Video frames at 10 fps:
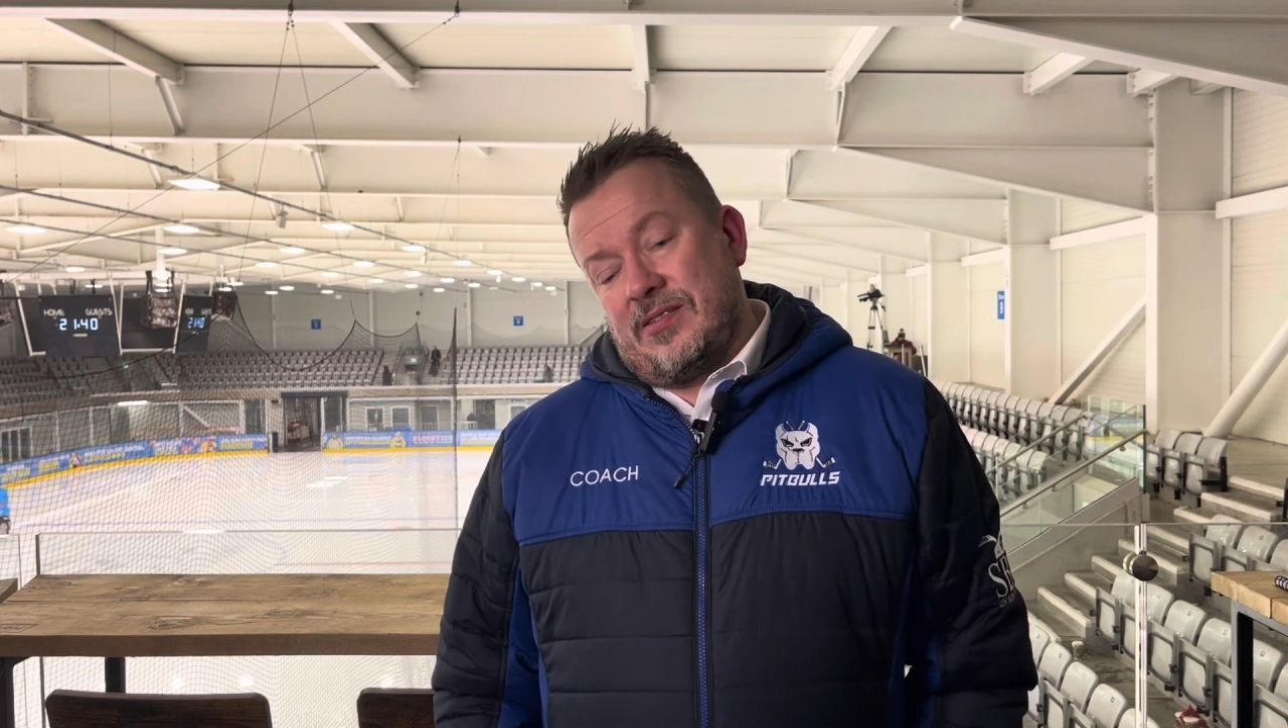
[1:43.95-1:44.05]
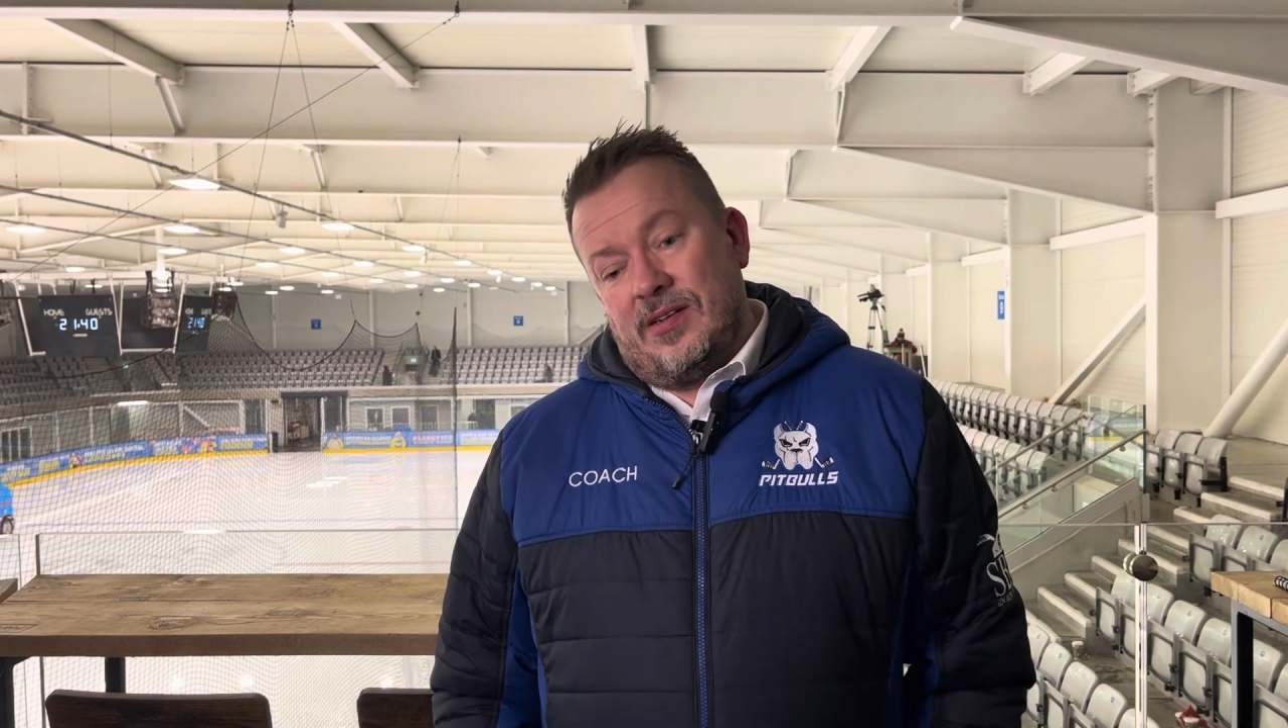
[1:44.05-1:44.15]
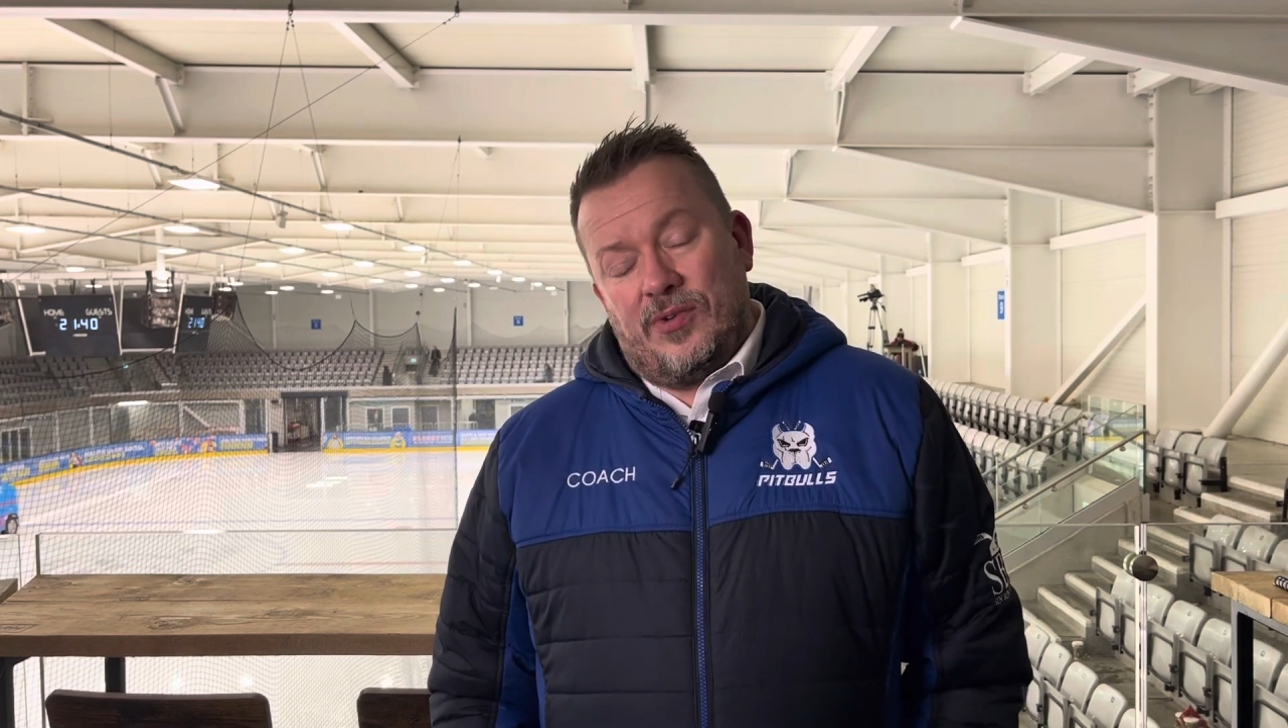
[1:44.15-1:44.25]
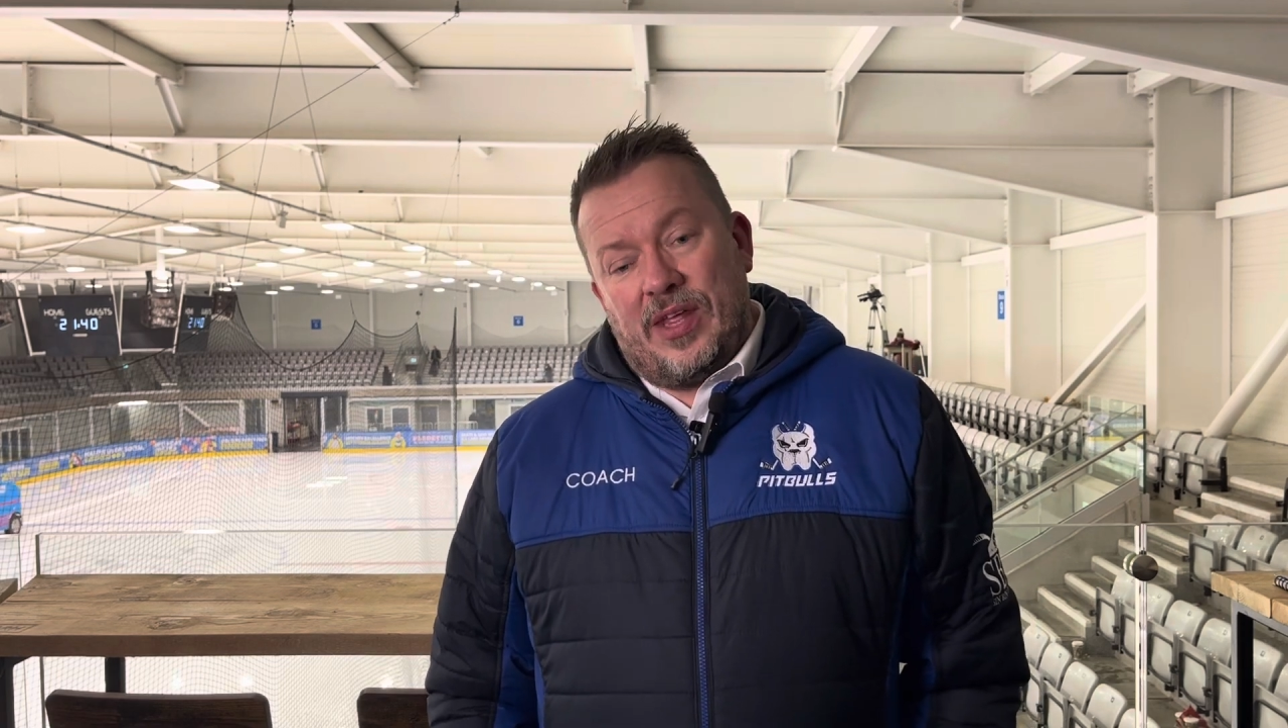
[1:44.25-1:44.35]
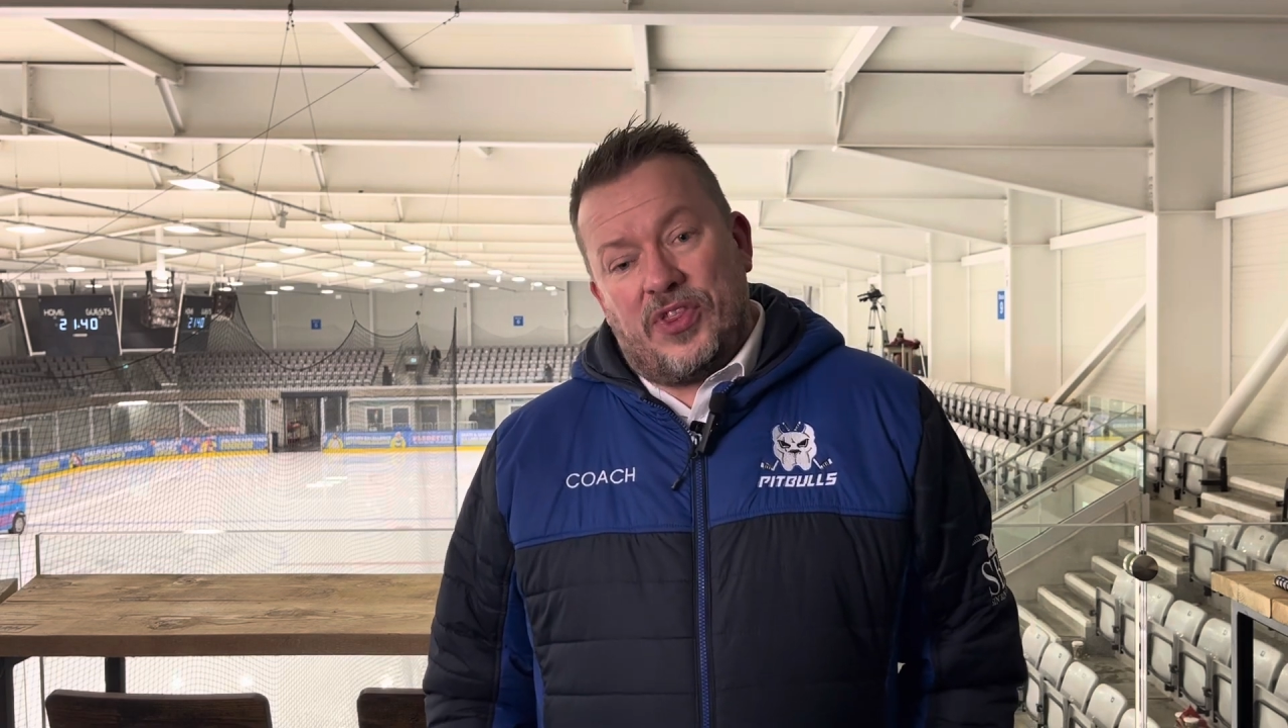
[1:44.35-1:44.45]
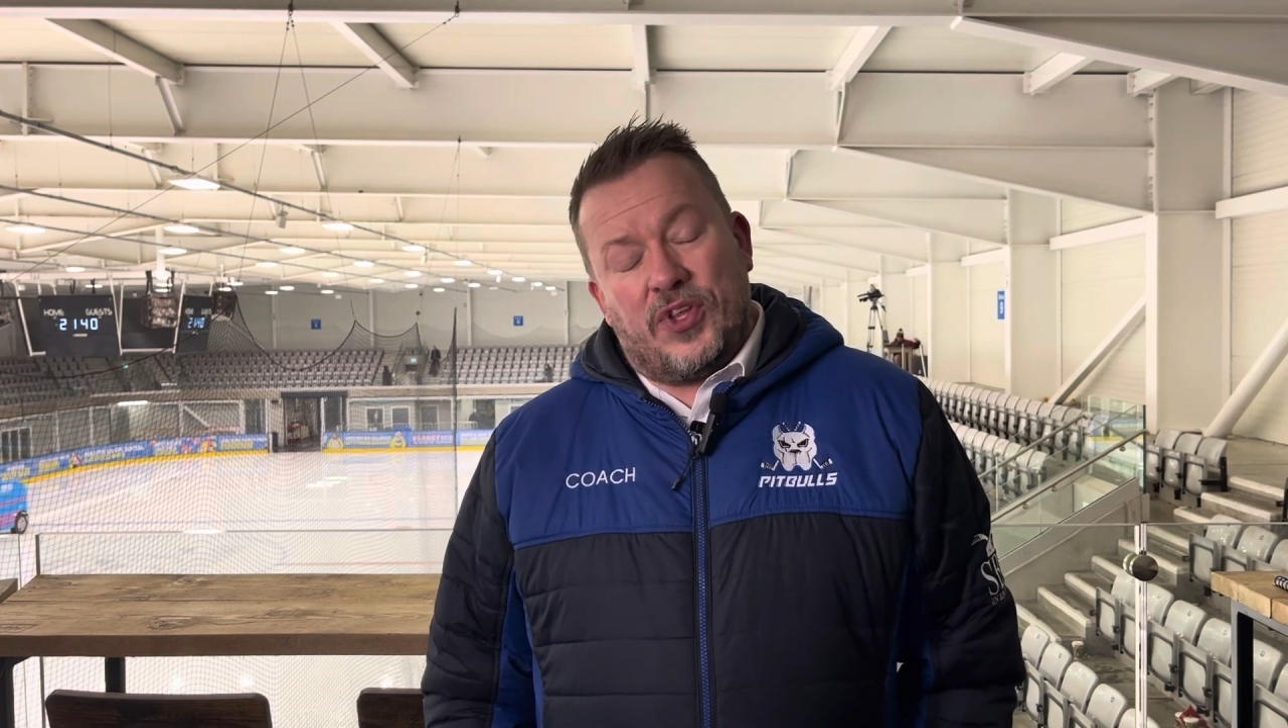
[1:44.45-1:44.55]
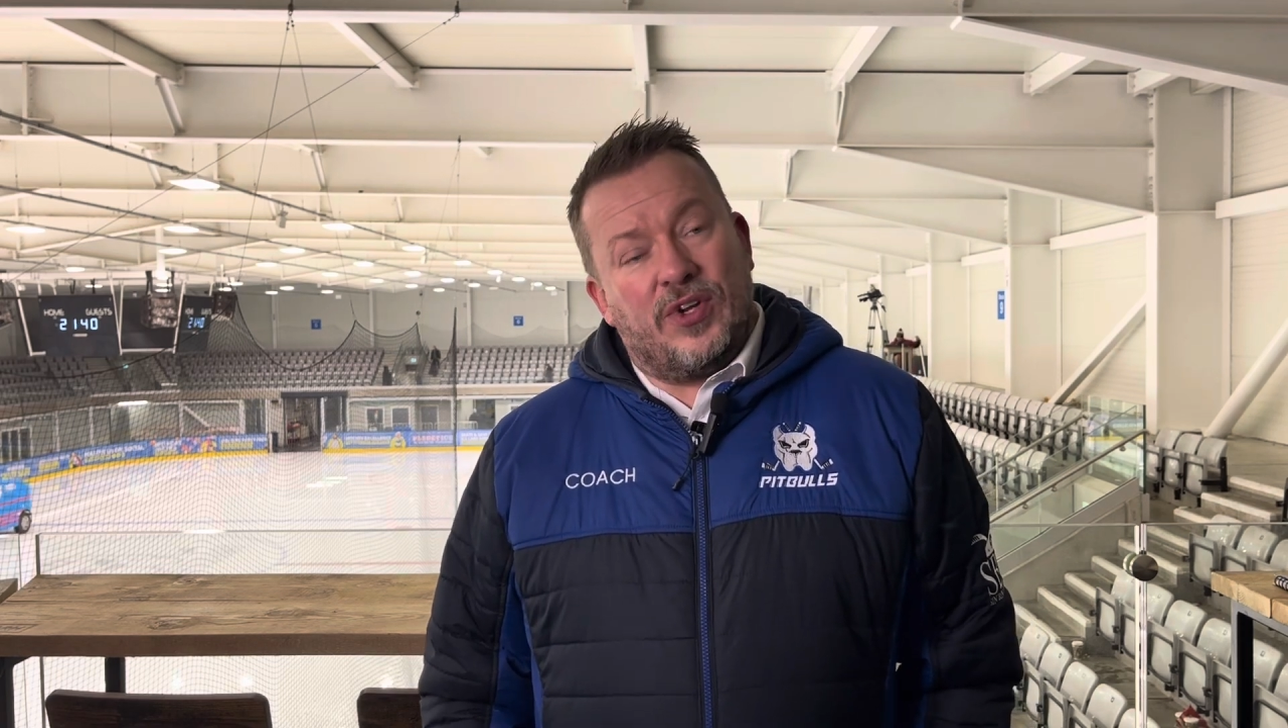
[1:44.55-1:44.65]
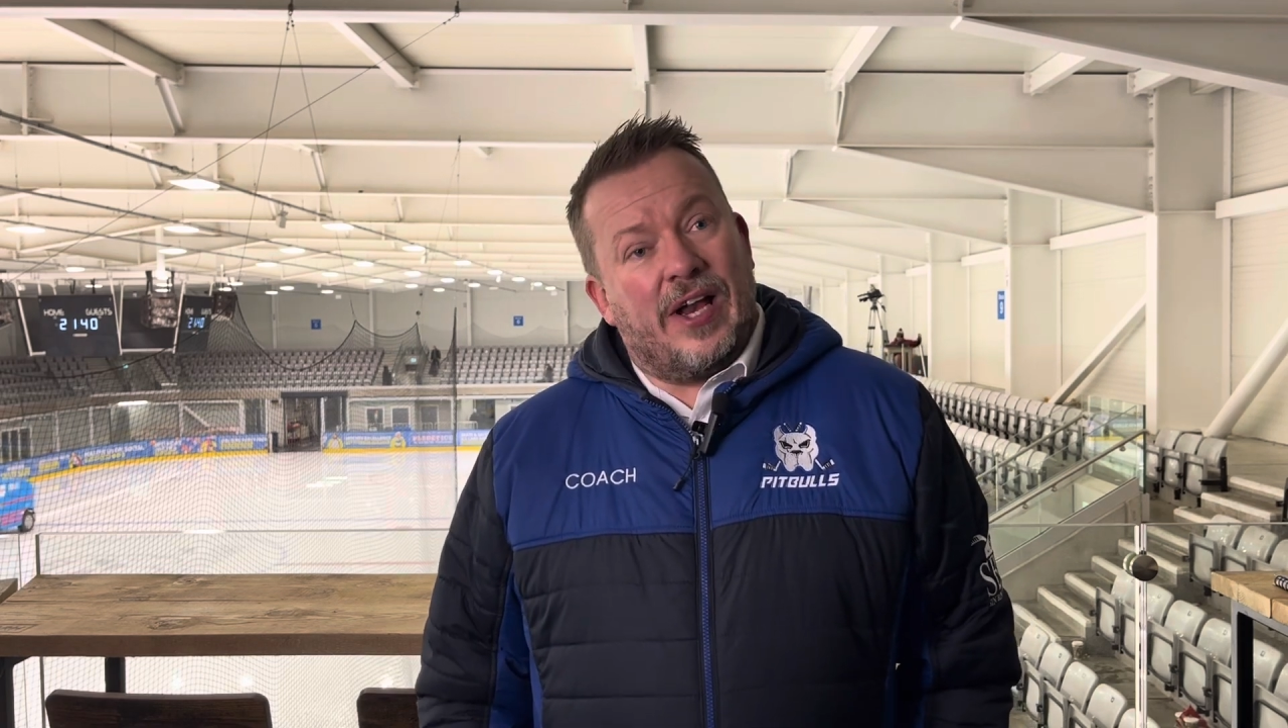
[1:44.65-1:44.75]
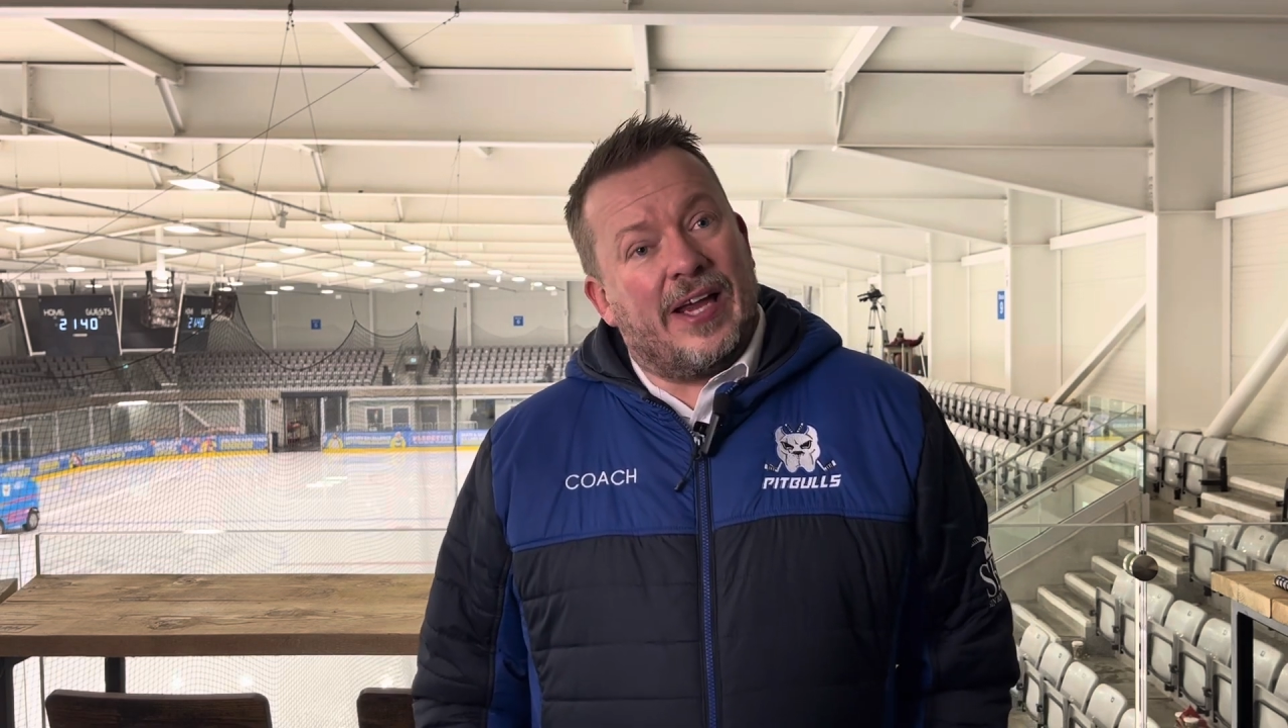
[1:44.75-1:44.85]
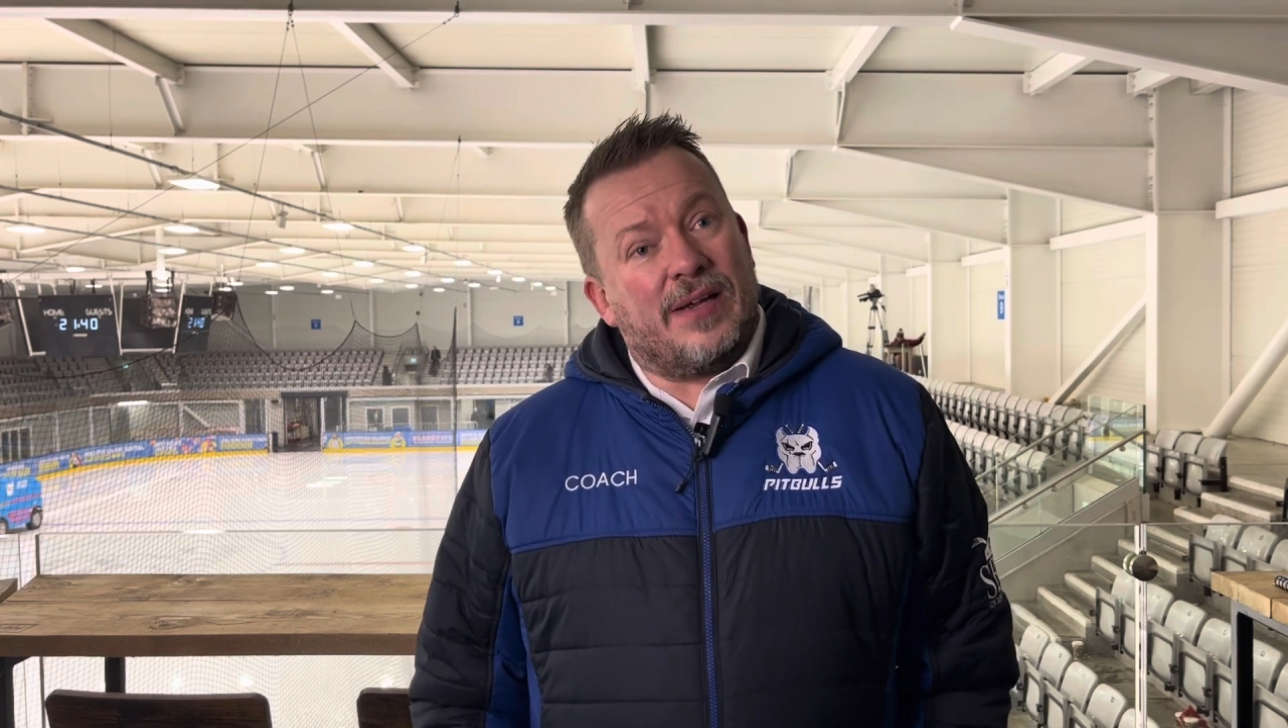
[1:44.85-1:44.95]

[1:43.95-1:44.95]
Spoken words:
their third line